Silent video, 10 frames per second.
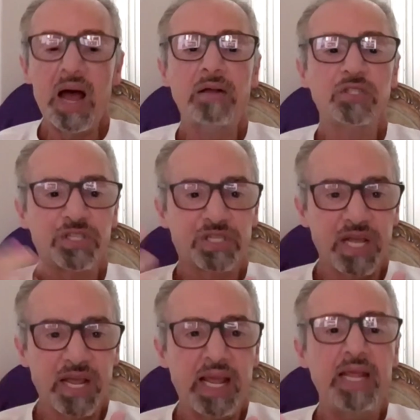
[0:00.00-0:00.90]
I'll just
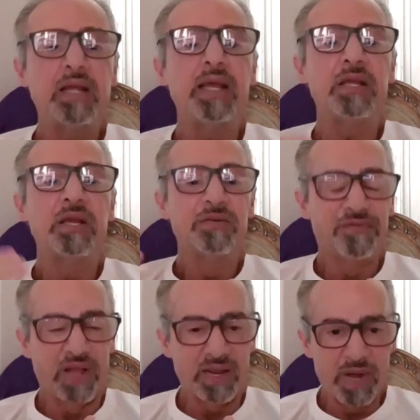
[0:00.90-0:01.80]
say, hey,
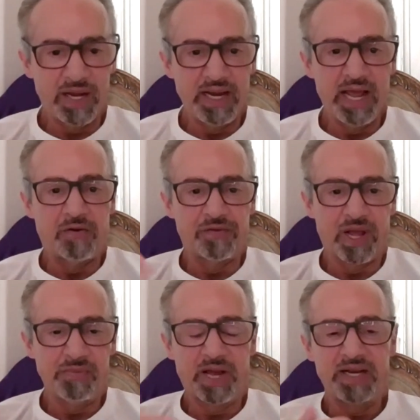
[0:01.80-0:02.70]
fly by now,
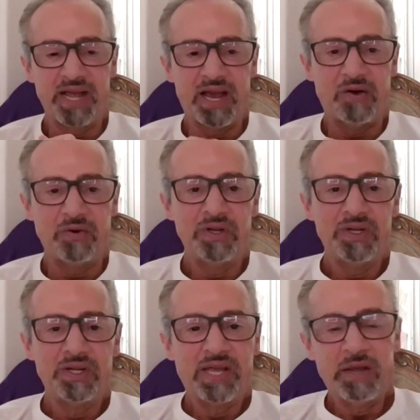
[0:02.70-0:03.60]
fly by now.
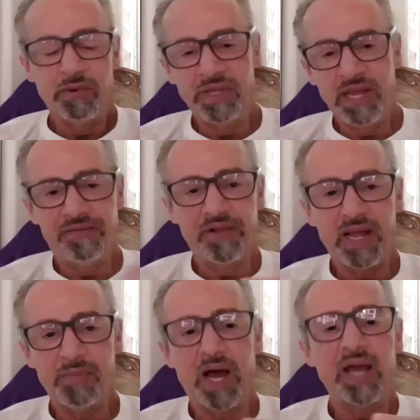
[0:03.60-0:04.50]
And when they
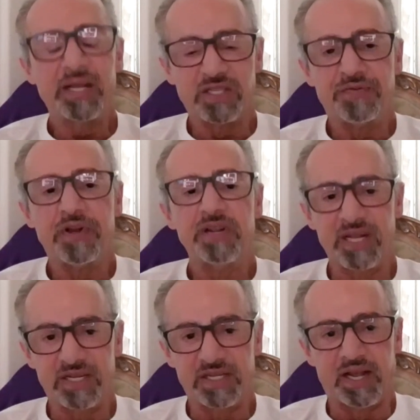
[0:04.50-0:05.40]
fly by, it's very
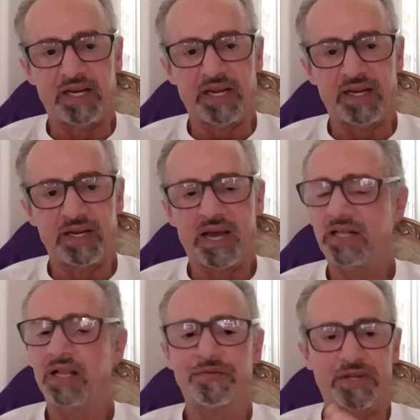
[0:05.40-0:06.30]
exciting. I
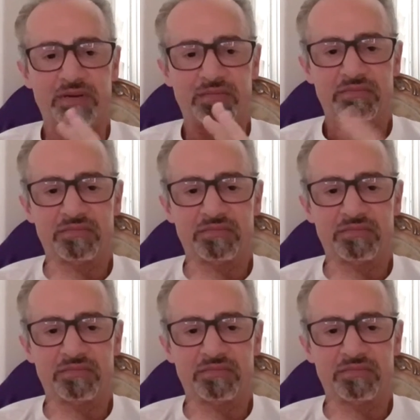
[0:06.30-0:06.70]
love it.